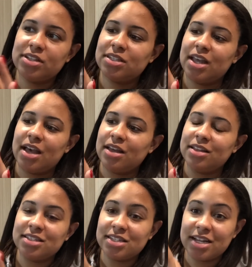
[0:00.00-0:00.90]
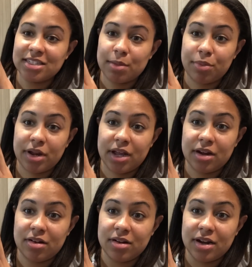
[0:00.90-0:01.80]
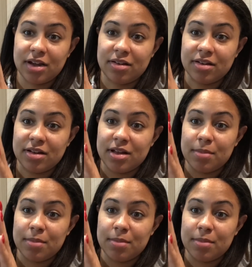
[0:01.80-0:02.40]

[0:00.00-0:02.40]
because yeah, it's not separating at all now,